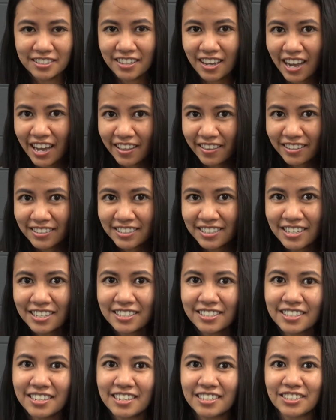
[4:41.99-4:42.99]
not as
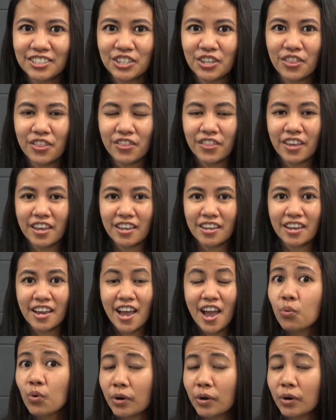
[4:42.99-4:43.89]
easy as you think.